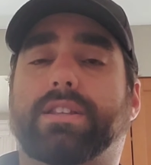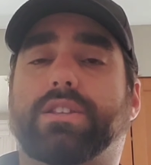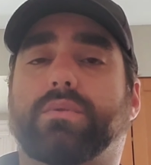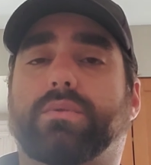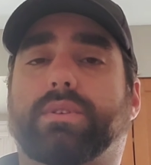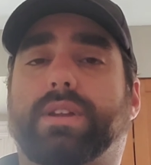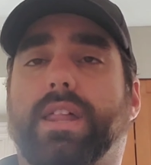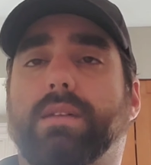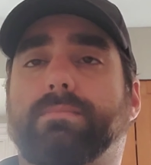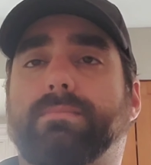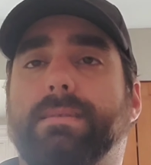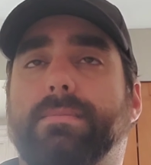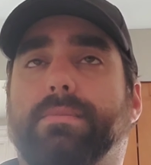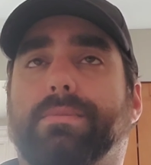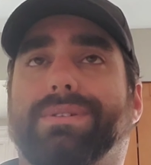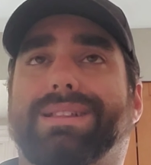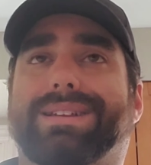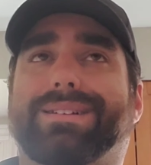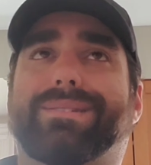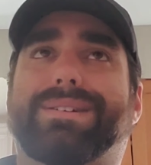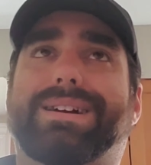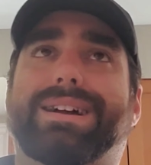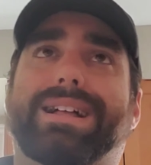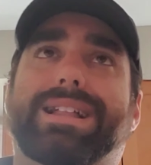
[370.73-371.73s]
So when other people are
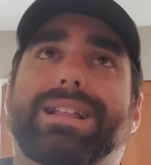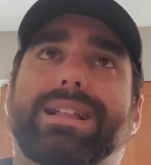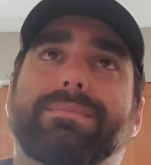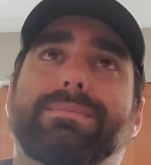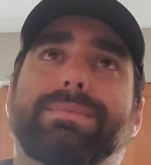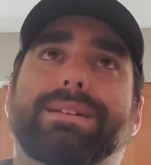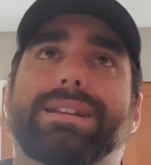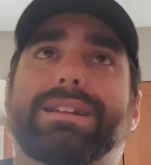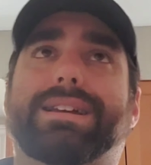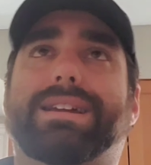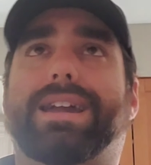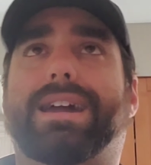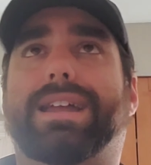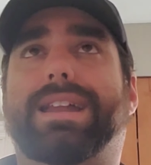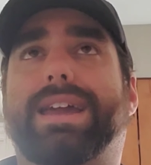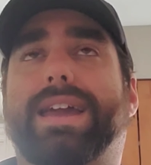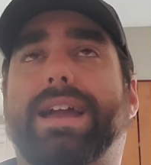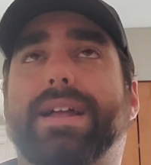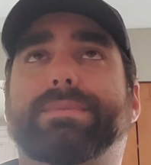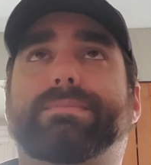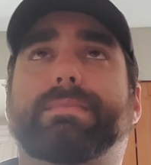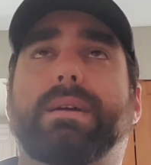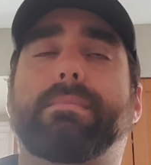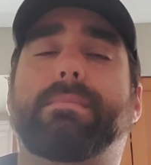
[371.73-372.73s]
like, well, I'm gonna kind of
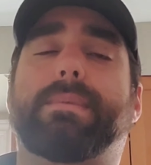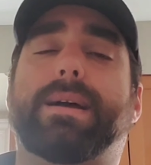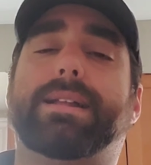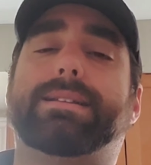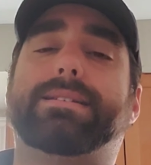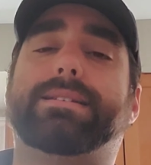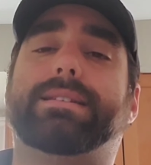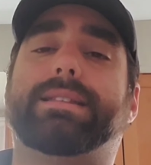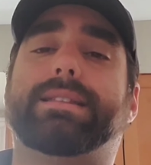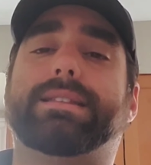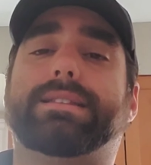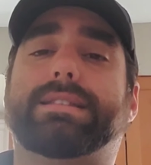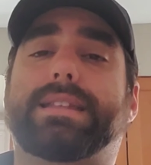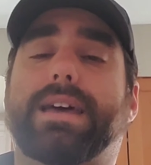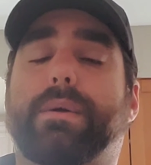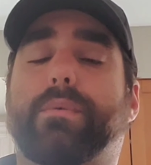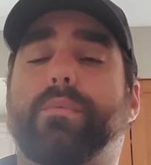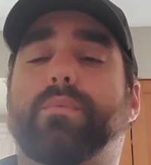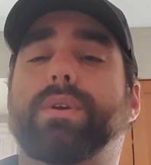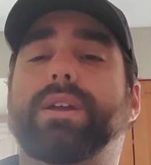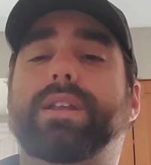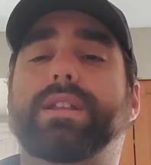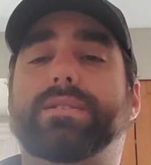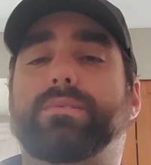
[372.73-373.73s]
hedge my bets in this now,
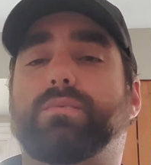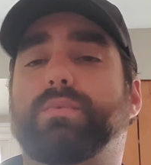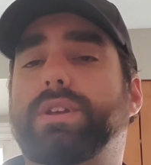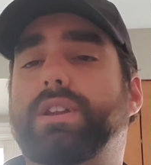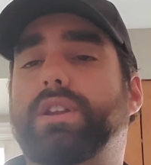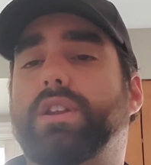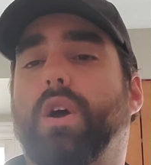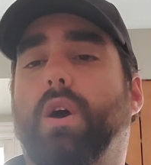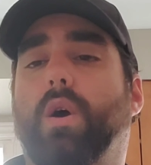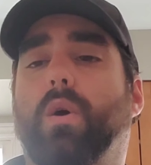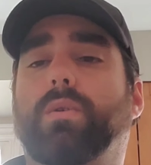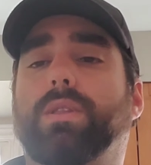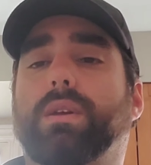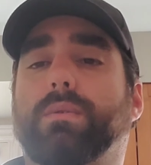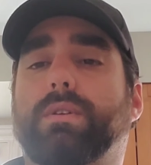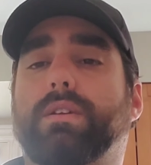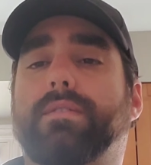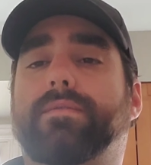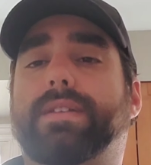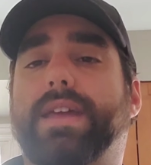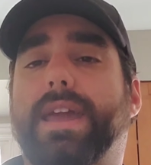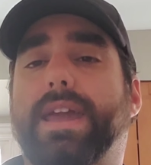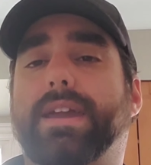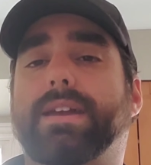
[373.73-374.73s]
we know that
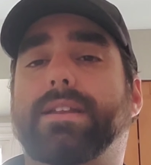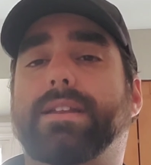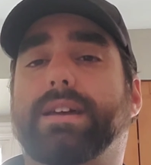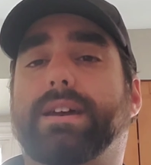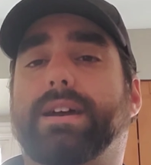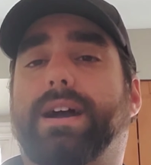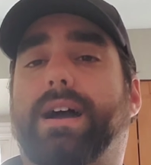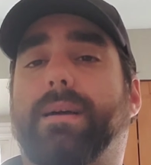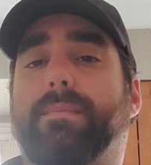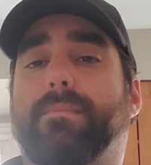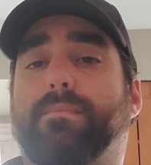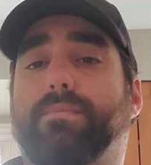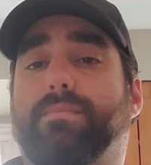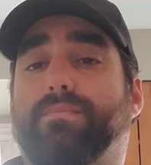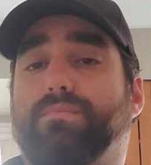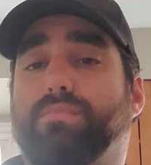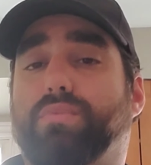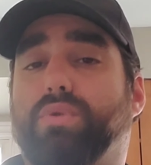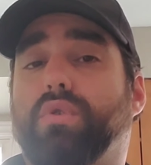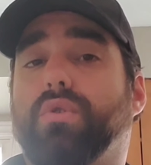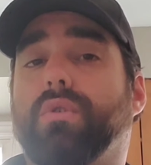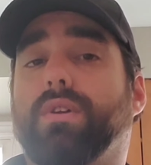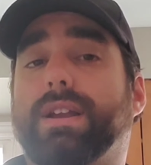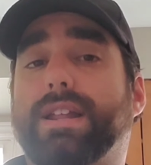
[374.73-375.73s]
we've taken a
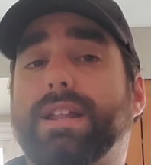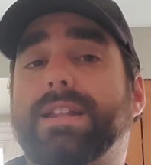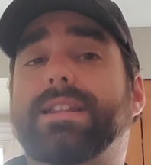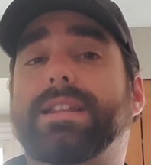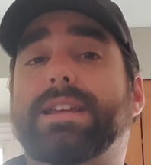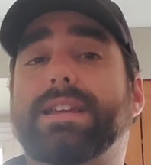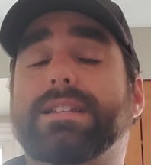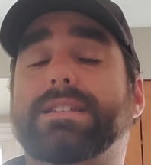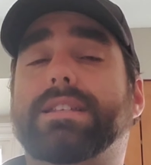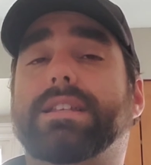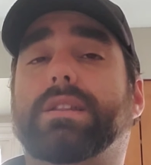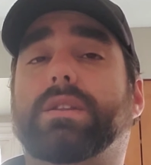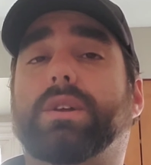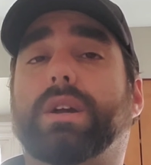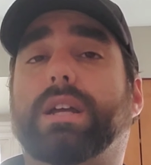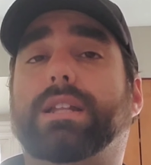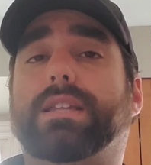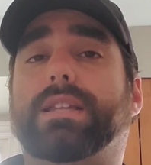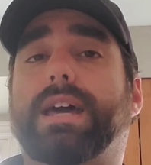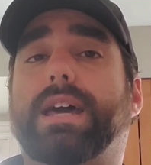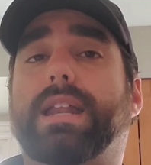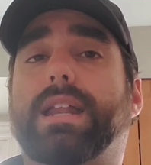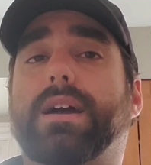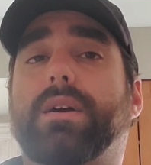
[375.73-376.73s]
pretty decent look at
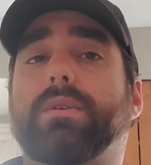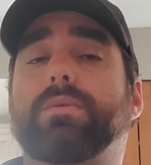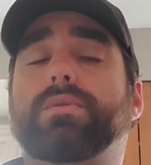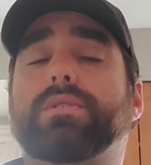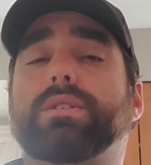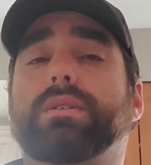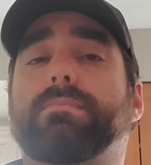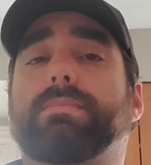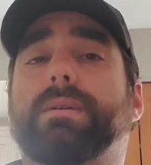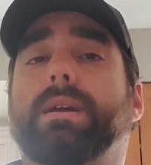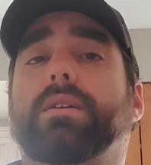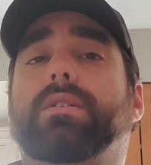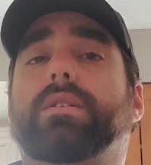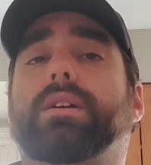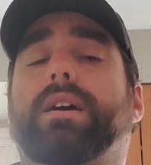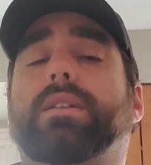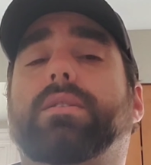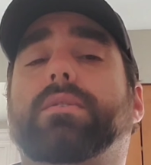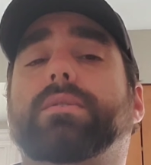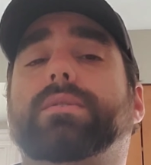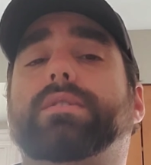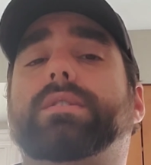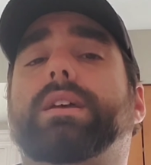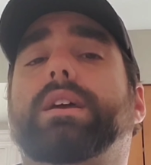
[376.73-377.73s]
that house compared to
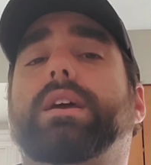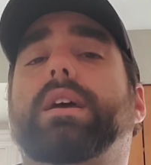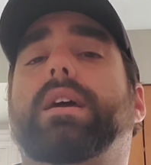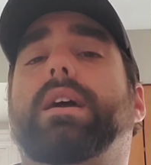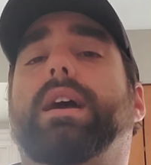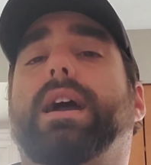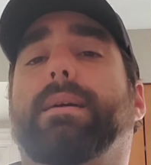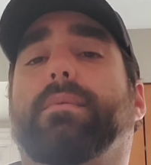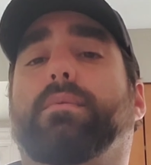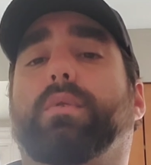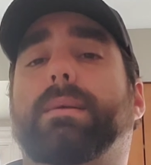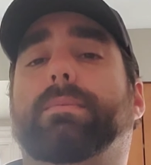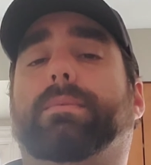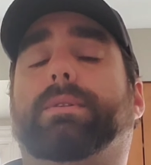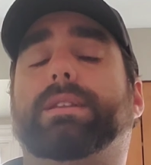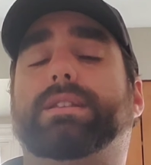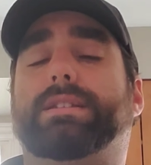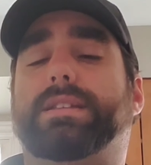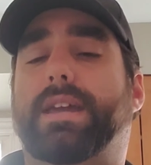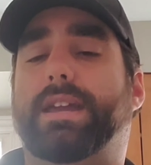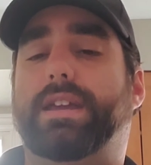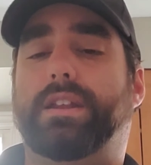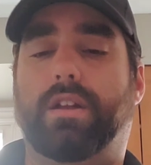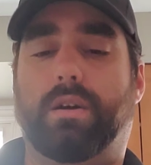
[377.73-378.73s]
others, and we're able to
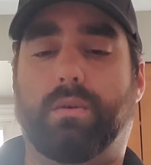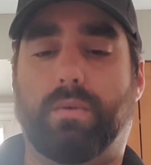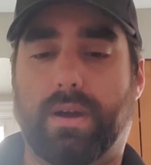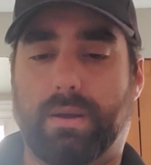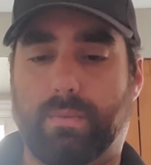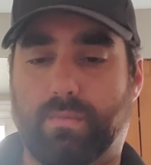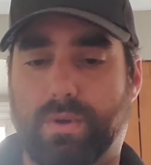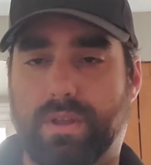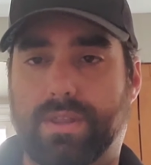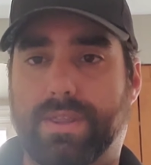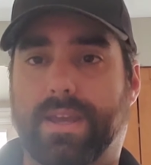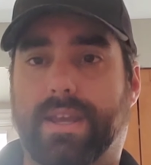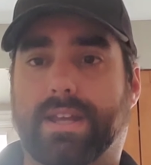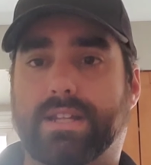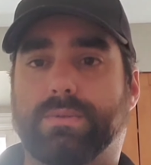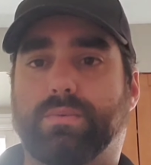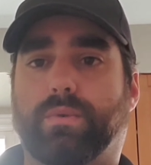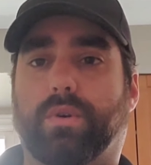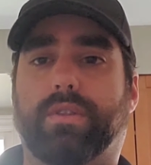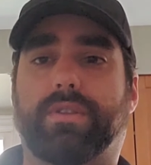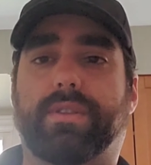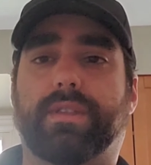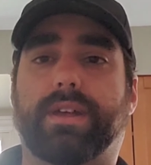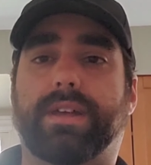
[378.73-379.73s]
say, you know what, we think it's
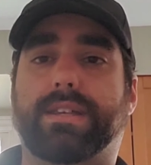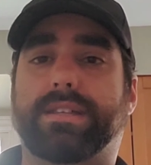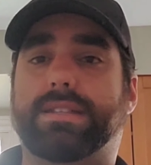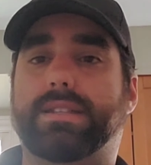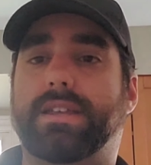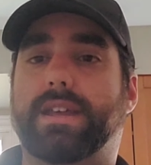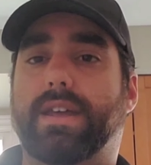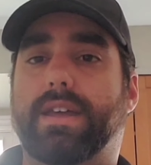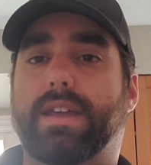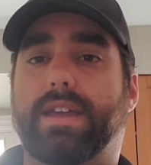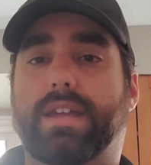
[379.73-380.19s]
worth this.